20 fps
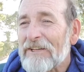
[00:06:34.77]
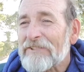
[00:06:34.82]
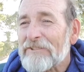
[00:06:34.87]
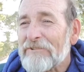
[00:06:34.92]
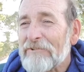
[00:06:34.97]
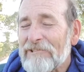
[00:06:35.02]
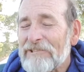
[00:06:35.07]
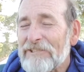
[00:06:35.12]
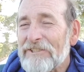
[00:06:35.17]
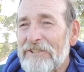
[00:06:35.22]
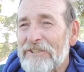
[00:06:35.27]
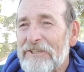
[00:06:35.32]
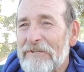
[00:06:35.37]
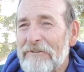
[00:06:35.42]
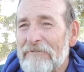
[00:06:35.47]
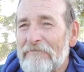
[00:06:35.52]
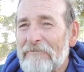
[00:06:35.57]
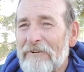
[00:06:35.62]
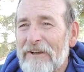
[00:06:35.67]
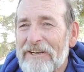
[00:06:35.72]
sword and
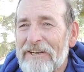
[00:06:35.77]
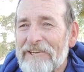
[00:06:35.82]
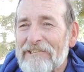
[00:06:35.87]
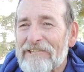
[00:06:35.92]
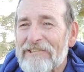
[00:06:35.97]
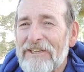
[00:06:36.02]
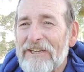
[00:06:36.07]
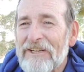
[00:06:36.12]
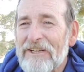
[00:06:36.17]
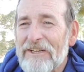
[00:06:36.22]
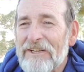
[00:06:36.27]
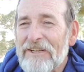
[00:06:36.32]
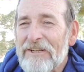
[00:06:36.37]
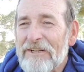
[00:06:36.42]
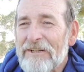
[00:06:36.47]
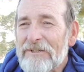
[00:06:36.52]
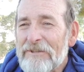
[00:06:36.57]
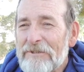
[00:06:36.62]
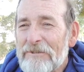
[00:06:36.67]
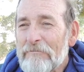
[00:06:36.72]
shield fighters,
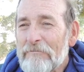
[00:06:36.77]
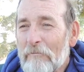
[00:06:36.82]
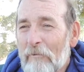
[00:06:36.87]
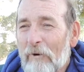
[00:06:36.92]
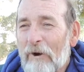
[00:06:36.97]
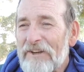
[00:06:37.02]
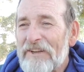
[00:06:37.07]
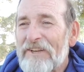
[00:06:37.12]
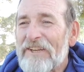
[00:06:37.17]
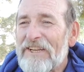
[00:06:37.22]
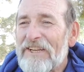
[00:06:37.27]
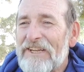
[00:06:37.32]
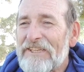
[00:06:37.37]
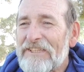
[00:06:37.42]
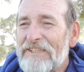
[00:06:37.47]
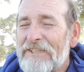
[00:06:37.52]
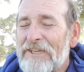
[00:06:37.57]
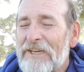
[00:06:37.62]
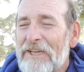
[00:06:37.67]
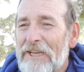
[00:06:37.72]
one to
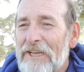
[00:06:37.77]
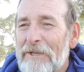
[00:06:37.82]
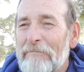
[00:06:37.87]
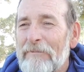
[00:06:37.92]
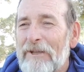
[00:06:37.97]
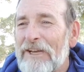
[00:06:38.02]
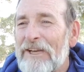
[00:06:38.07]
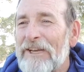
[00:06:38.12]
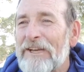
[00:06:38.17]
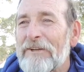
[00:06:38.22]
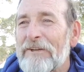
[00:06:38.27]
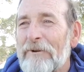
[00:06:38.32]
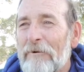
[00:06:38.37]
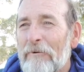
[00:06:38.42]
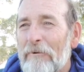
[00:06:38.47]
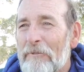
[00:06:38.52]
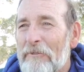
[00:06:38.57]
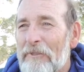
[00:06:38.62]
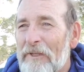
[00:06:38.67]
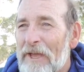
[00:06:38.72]
each team, and he
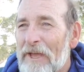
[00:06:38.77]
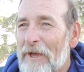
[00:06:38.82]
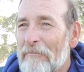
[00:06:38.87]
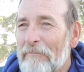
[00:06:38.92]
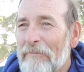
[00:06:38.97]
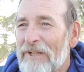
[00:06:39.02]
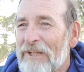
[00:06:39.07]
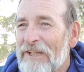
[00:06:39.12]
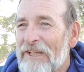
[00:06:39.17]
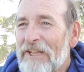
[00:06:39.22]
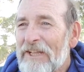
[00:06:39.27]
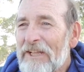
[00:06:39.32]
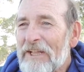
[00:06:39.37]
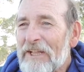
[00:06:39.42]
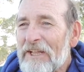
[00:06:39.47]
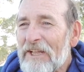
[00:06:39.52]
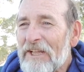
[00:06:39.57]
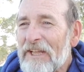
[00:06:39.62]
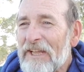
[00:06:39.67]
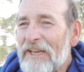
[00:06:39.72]
told them,
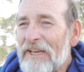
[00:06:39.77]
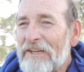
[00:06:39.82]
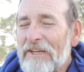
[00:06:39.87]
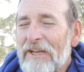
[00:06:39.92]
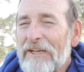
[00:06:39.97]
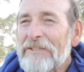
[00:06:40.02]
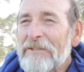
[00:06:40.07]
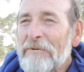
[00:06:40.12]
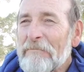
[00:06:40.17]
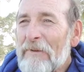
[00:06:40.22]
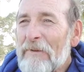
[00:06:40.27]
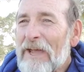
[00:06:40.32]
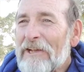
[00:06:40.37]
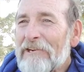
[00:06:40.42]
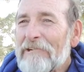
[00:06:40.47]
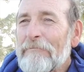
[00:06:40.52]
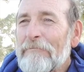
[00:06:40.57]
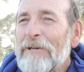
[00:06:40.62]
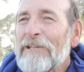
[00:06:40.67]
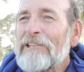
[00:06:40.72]
it doesn't
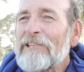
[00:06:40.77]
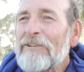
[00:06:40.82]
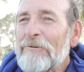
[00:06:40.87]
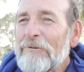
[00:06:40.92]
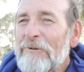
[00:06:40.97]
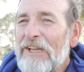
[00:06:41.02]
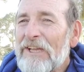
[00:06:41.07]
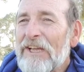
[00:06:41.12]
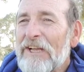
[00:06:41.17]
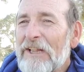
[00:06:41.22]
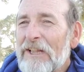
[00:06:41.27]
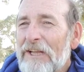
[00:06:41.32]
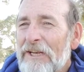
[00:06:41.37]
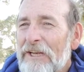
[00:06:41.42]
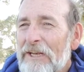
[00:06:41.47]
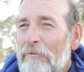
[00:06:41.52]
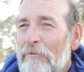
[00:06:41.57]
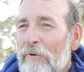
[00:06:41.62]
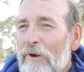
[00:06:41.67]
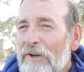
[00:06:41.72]
matter whether you kill
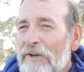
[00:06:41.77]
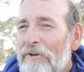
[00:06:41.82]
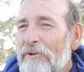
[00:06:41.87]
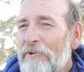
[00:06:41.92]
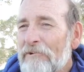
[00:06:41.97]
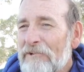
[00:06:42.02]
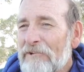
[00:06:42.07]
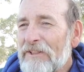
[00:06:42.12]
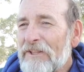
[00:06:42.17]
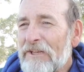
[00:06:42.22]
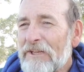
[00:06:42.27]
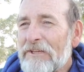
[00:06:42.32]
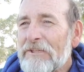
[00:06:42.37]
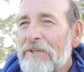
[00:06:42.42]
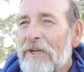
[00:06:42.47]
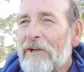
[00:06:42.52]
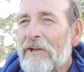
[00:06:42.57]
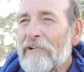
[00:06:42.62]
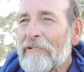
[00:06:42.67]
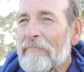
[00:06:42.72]
anyone during the
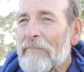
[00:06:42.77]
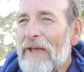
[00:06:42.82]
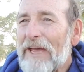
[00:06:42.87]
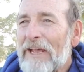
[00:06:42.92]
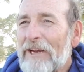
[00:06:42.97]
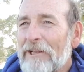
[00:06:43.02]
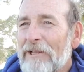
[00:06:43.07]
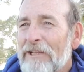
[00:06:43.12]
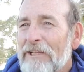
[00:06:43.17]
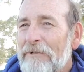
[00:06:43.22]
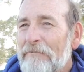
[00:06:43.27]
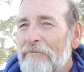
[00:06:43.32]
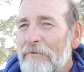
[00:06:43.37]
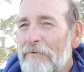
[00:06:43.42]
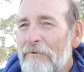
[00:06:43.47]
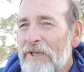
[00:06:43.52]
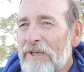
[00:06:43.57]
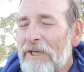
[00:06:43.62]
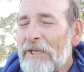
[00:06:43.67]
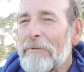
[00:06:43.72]
entire battle. If
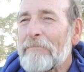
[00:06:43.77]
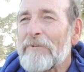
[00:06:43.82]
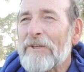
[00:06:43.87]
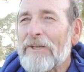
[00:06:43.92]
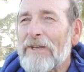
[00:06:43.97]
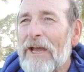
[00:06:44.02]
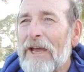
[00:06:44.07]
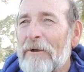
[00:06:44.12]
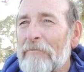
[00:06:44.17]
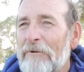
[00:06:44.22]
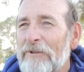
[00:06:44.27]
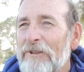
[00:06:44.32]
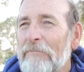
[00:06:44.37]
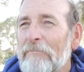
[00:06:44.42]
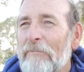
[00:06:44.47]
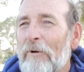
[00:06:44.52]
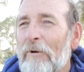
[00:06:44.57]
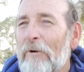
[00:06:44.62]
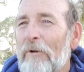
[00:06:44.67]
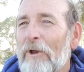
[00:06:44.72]
you keep the guy with
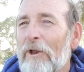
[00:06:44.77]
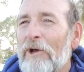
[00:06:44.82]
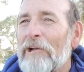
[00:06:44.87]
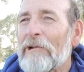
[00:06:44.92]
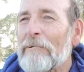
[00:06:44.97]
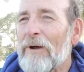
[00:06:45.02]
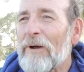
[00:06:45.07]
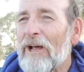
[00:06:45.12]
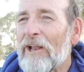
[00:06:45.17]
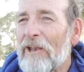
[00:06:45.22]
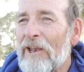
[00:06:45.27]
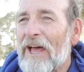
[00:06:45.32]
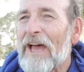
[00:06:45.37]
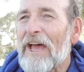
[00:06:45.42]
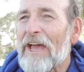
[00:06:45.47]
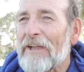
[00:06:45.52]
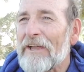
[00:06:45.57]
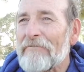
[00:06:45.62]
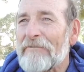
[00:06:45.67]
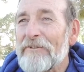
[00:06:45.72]
the polearm
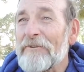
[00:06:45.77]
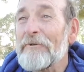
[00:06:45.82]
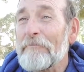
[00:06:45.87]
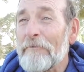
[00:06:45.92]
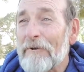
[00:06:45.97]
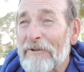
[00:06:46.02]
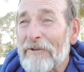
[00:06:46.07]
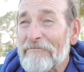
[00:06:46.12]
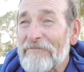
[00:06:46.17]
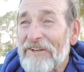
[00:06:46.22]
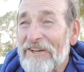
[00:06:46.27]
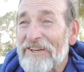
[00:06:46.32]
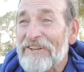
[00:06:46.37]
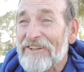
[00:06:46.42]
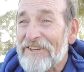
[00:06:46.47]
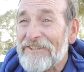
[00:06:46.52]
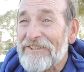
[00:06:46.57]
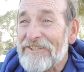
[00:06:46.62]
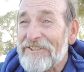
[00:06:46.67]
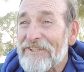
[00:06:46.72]
alive, you will have done
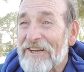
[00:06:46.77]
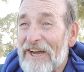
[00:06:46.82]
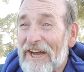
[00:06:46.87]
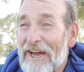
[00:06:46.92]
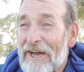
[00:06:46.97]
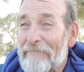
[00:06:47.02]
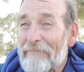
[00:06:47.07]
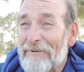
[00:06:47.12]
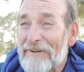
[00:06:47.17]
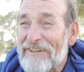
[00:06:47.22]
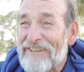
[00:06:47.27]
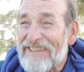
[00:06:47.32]
a good job.